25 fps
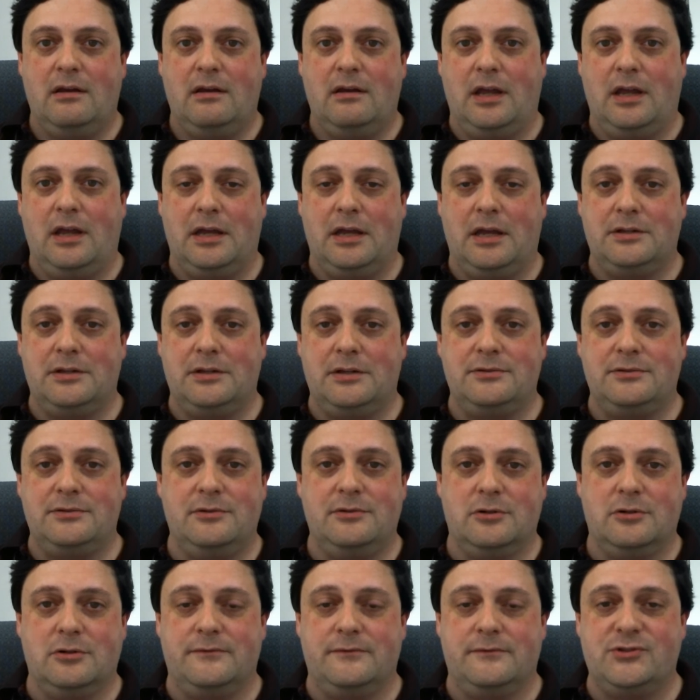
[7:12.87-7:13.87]
And,
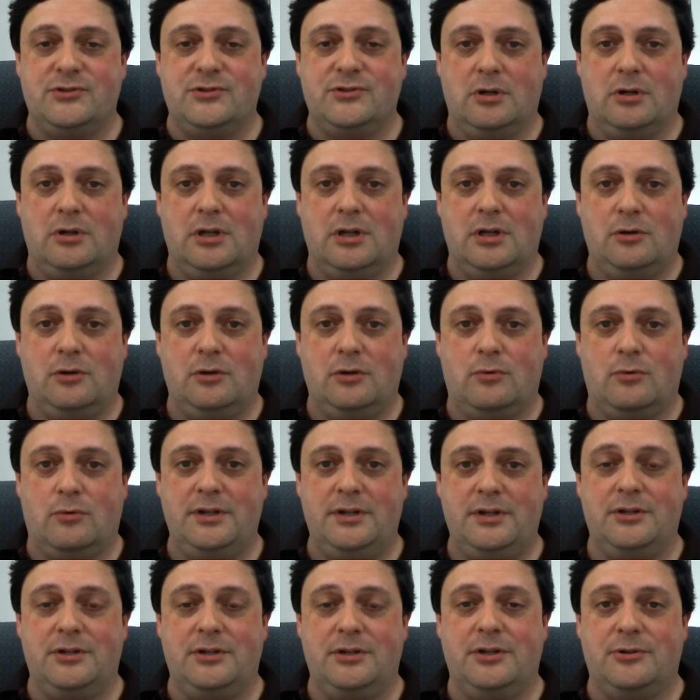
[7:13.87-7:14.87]
if Zoella had
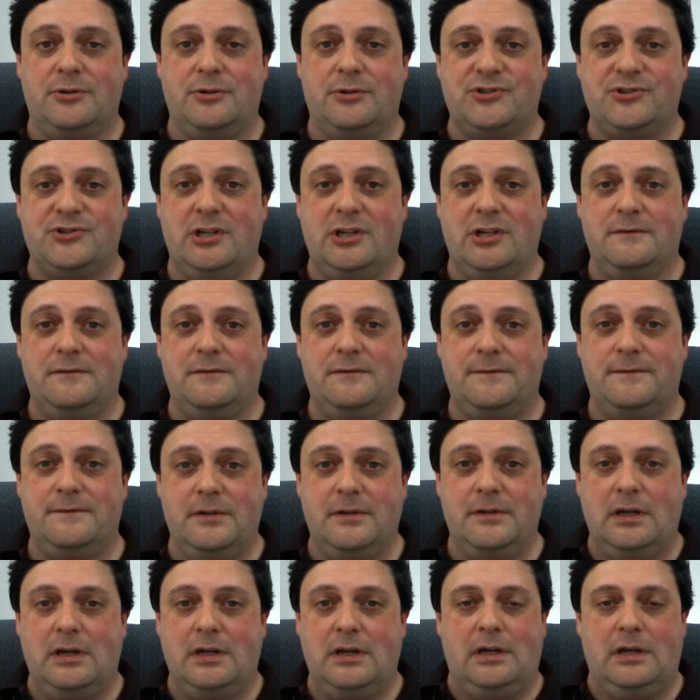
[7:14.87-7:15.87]
written it herself,
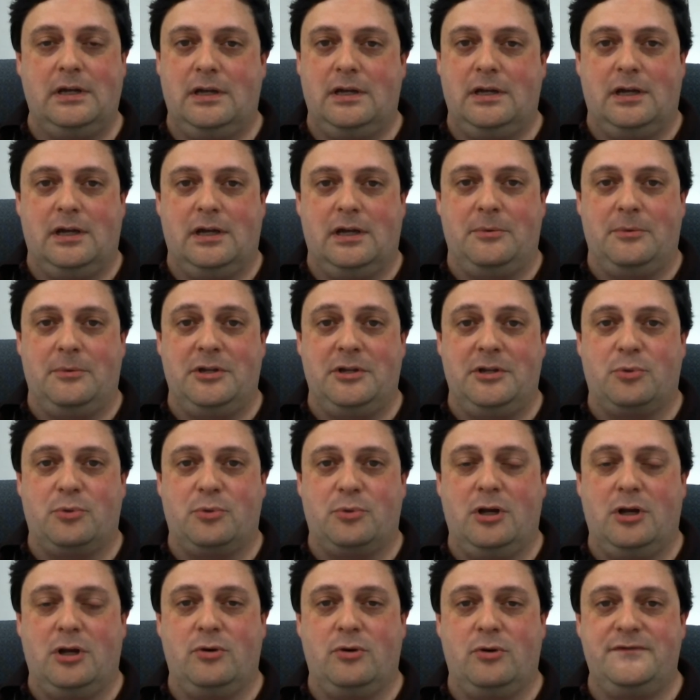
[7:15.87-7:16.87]
I mean, it
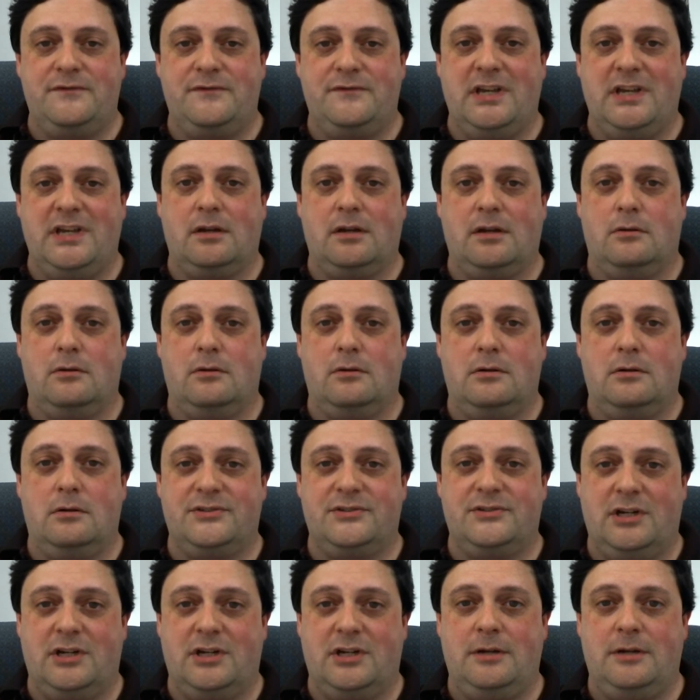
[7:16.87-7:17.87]
probably would have taken a
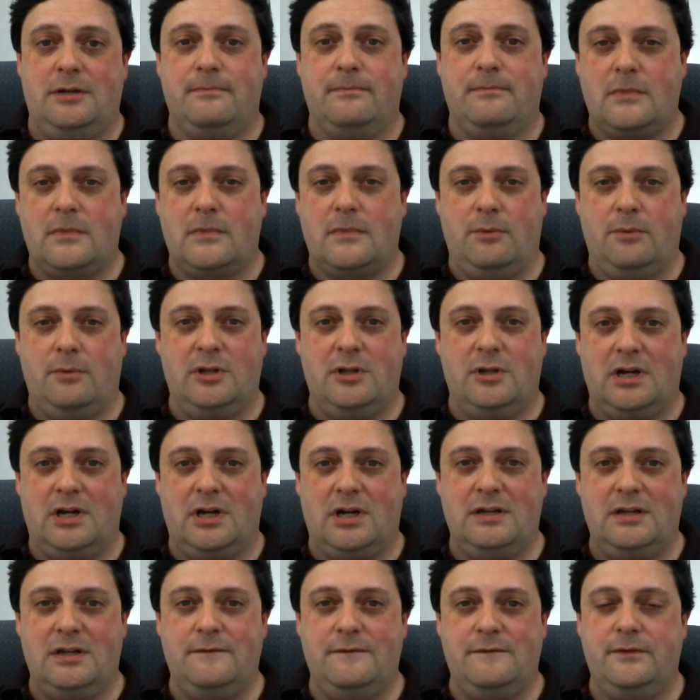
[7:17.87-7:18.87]
long time. I mean,
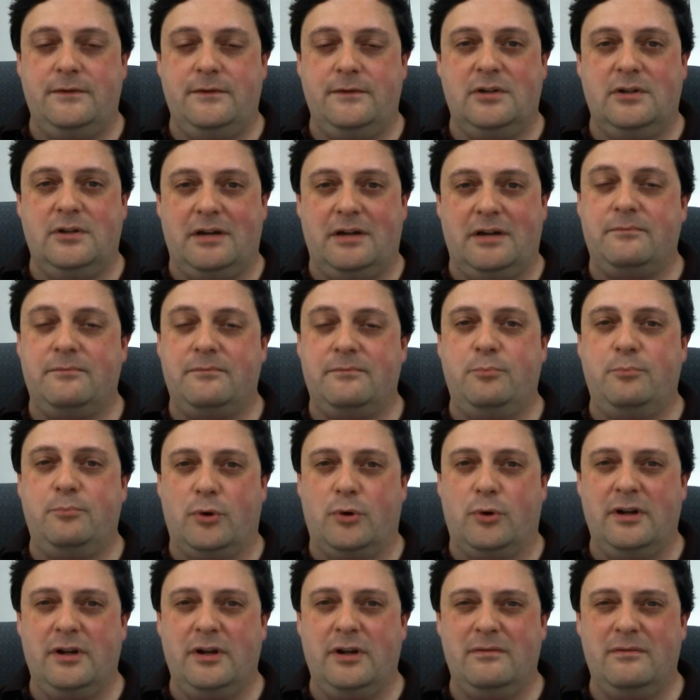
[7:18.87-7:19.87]
I
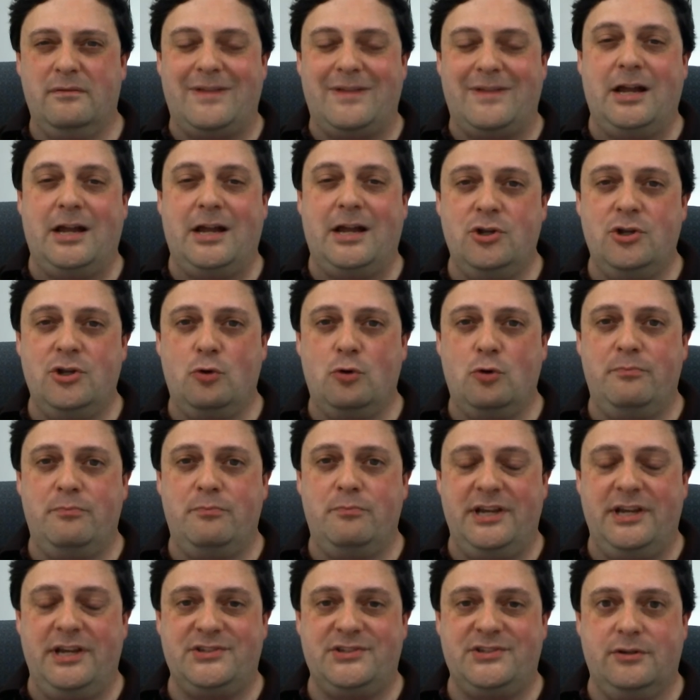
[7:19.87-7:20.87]
know
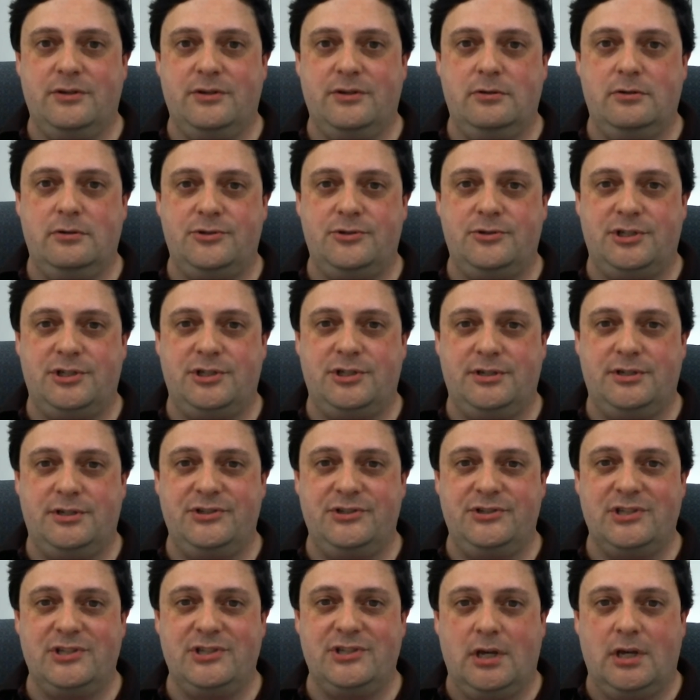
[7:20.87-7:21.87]
basically who she
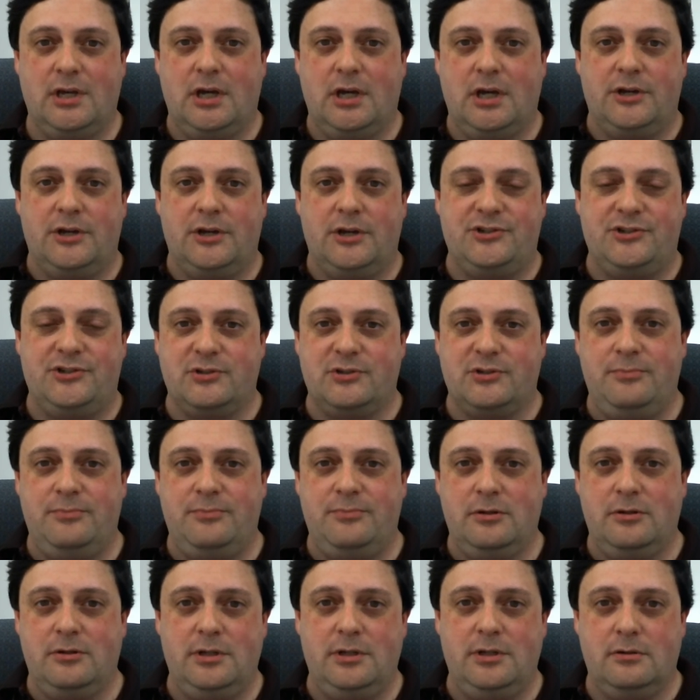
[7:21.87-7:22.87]
is. She's a
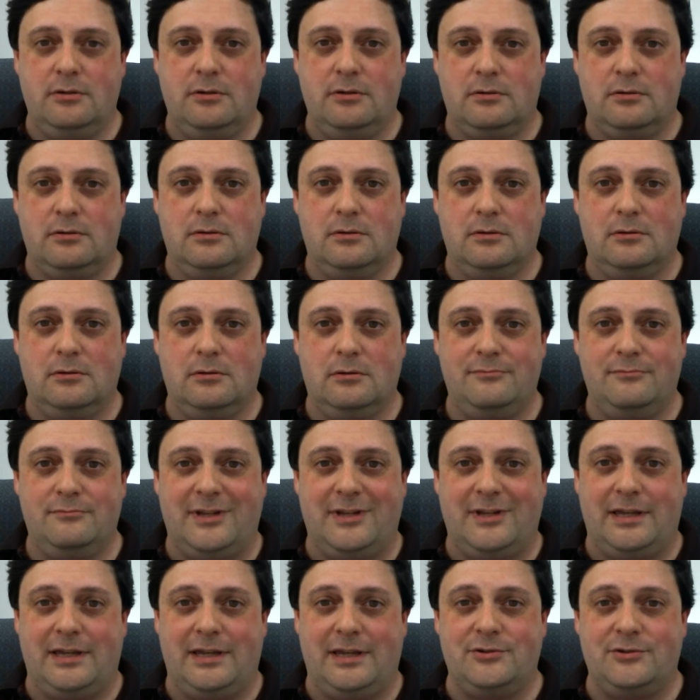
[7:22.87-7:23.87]
beauty guru,
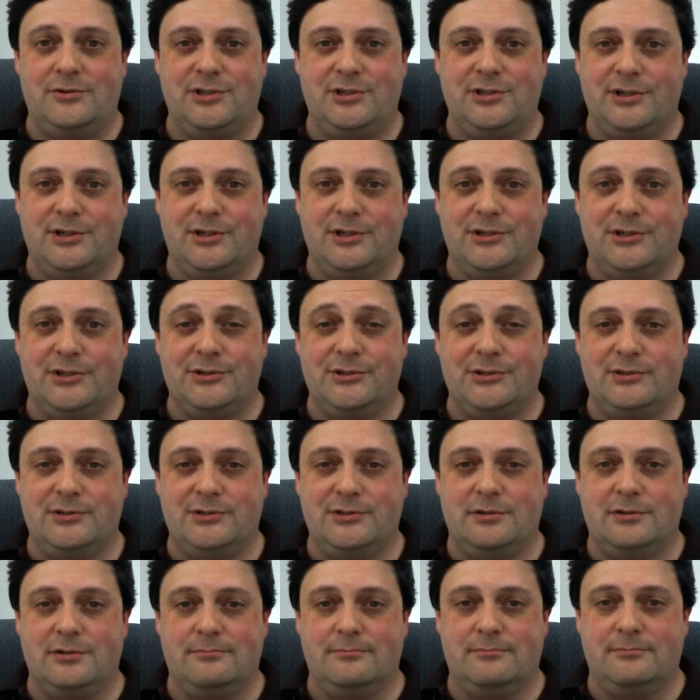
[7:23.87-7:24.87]
and she
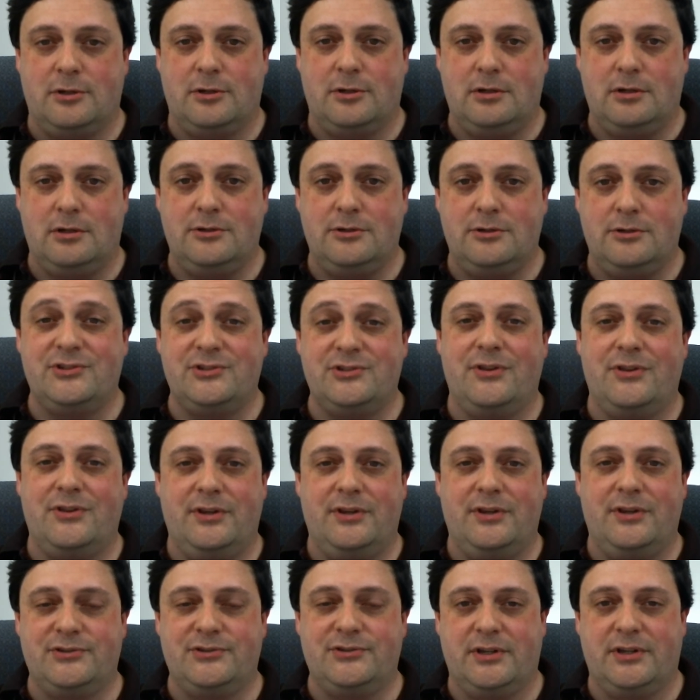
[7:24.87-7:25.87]
does, hauls and
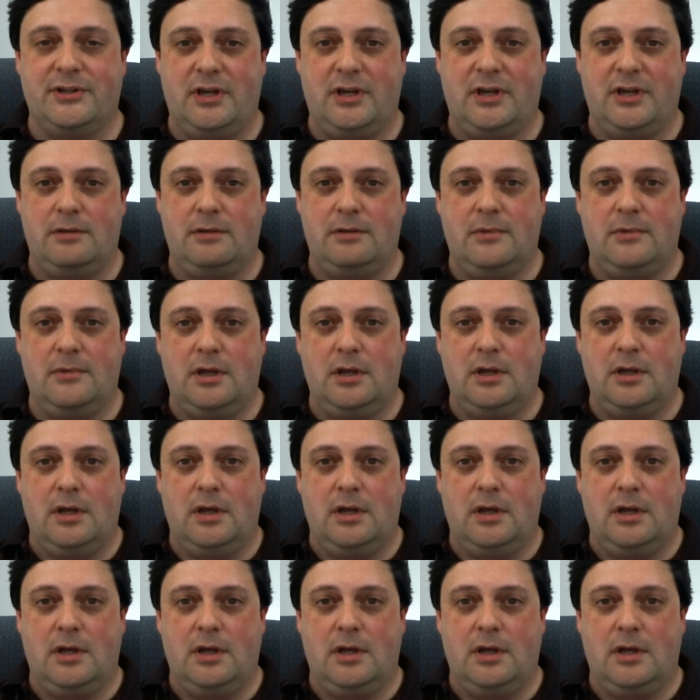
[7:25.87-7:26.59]
things like that.